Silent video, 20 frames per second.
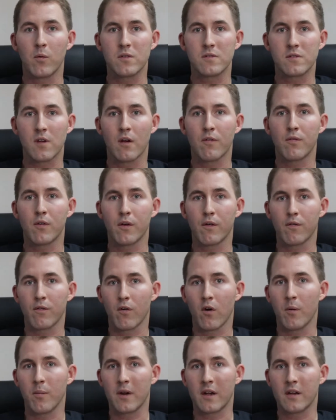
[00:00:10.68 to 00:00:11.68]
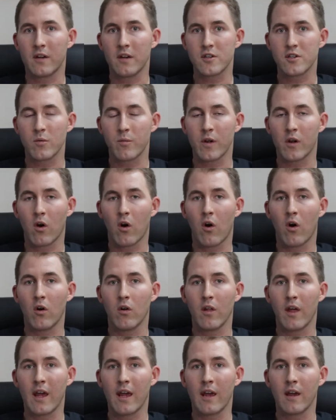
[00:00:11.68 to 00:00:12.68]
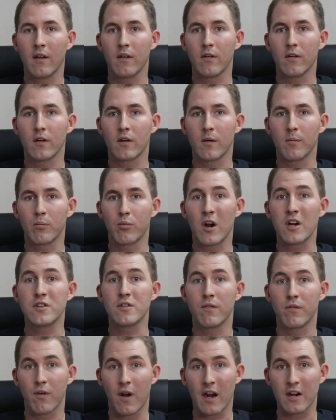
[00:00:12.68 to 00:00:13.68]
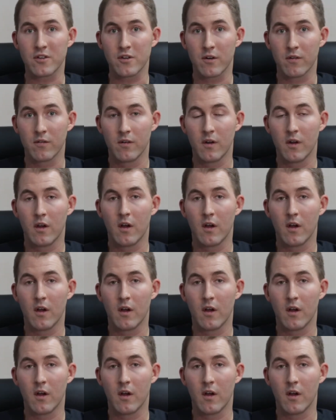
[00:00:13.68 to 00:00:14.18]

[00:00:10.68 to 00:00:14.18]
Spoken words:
was suffering from a condition we call a compression fracture.